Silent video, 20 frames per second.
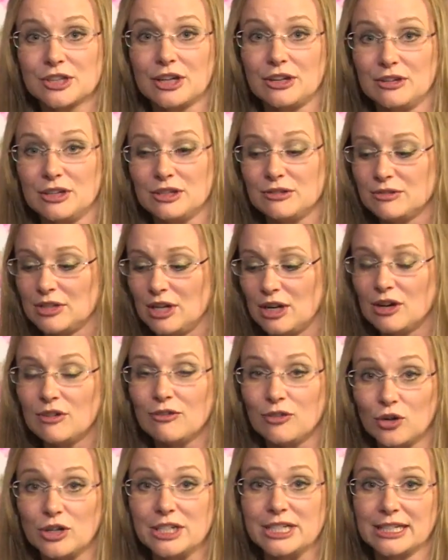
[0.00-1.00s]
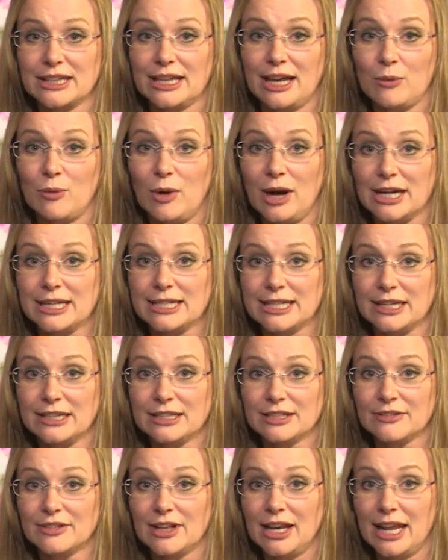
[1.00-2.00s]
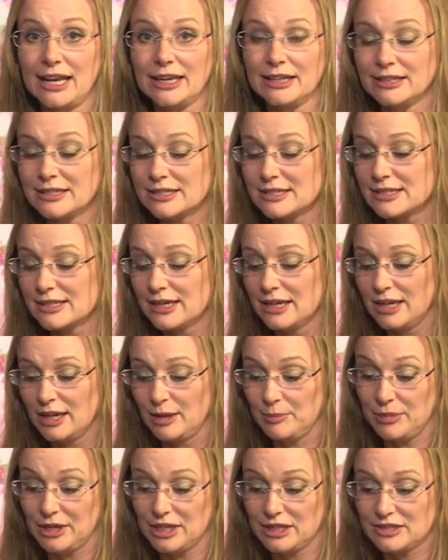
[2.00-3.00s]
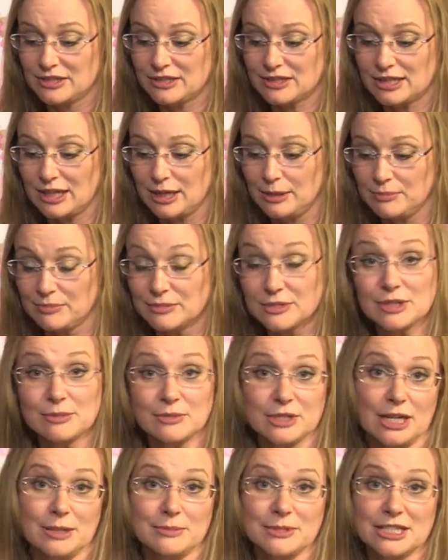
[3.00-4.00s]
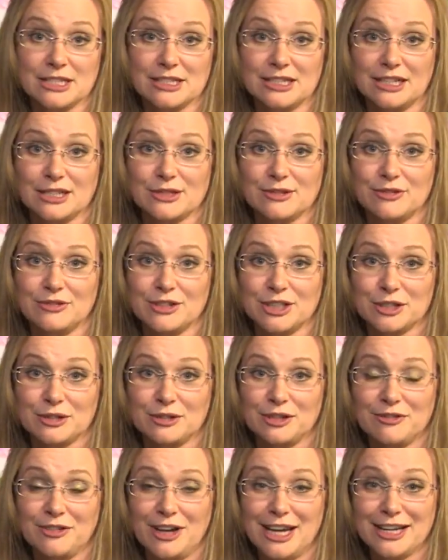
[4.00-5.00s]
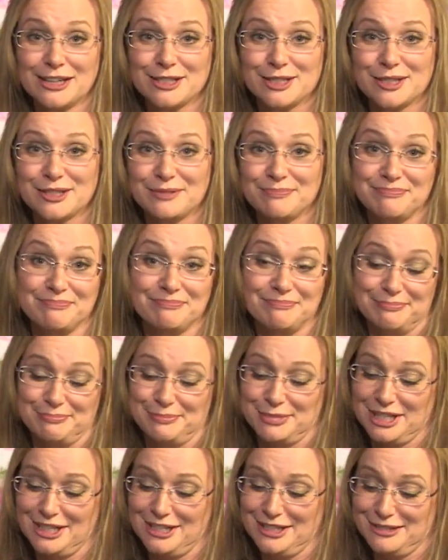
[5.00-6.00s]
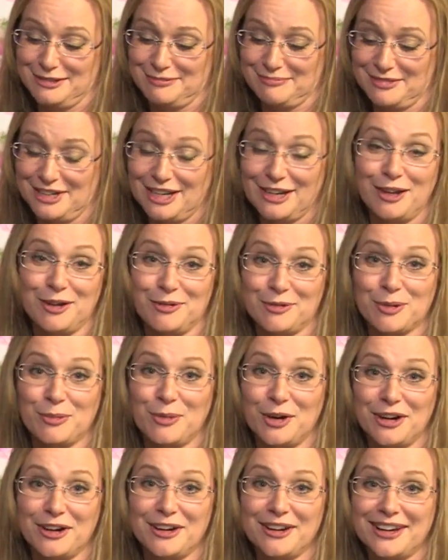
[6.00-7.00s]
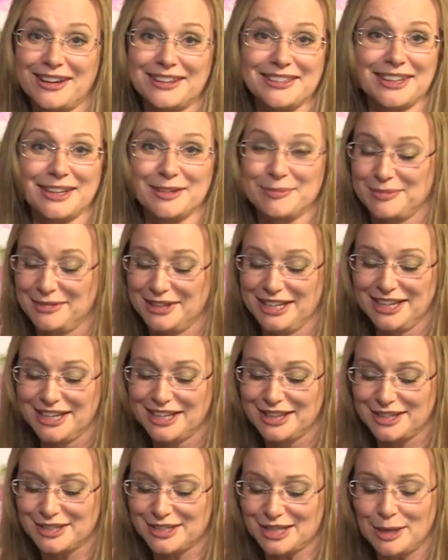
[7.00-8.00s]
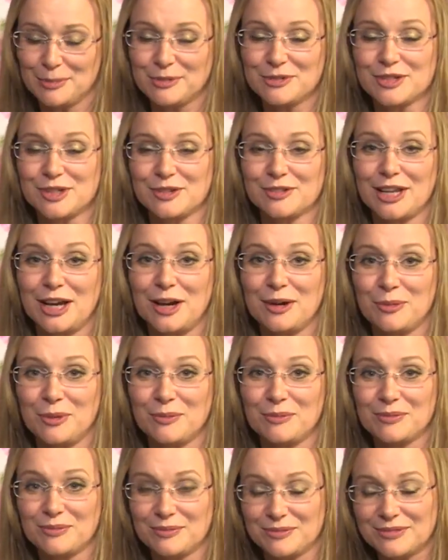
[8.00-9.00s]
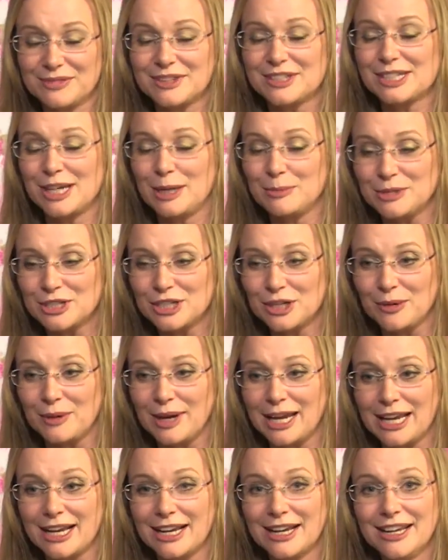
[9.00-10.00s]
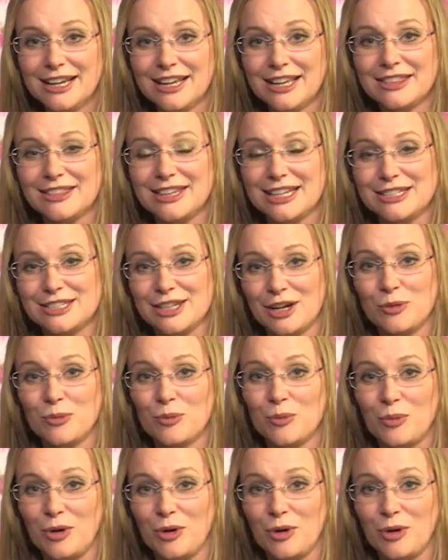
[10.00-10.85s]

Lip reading: so you're avoiding that wide end of the lens. But sometimes it's nice for visual effects, but a lot of the work, the type of stuff that I'm doing, they don't